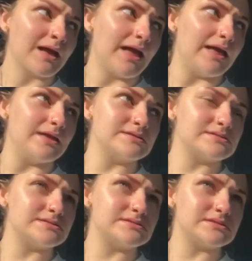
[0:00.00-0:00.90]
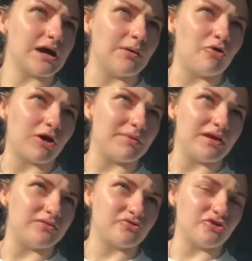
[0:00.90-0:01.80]
it's, I'm not coming
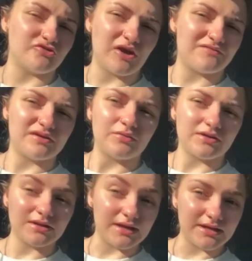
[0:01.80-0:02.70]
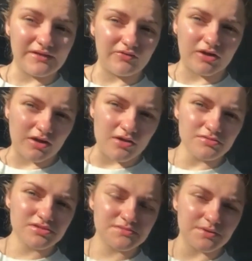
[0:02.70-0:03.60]
into contact with anyone, like even
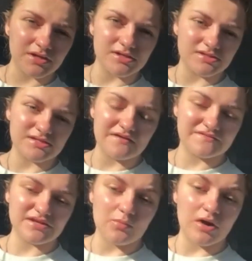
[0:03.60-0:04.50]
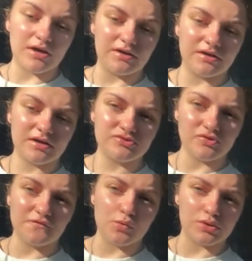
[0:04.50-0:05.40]
close, because if someone
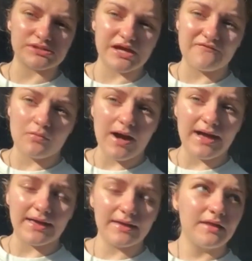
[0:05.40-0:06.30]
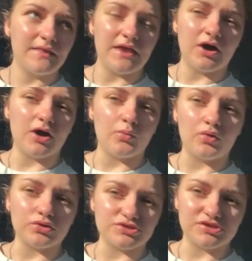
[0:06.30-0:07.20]
sort of walks the other way, then I
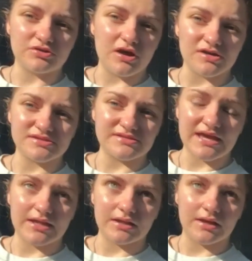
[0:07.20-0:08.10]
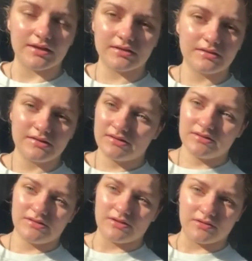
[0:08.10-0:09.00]
walk onto the grass and take, like,
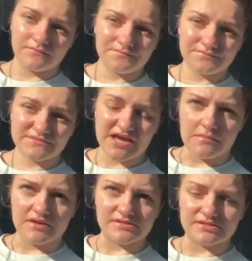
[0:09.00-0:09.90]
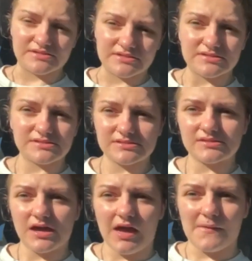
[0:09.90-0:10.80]
you know, 10 meters distance,
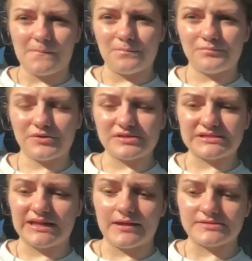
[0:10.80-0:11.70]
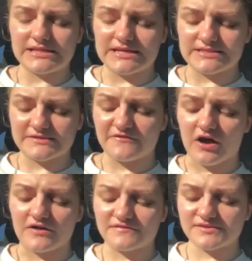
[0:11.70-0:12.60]
because Cleo's lead is
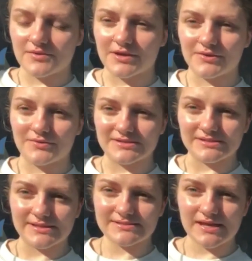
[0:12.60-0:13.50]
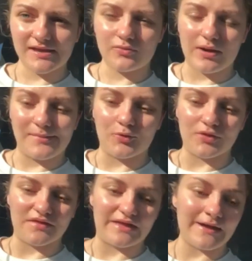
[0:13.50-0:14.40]
5, so I always like take way more
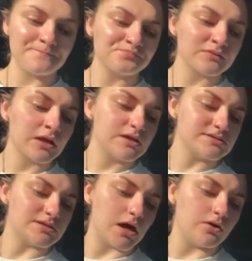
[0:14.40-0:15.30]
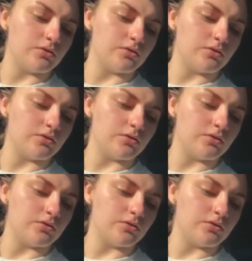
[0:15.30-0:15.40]
than that. So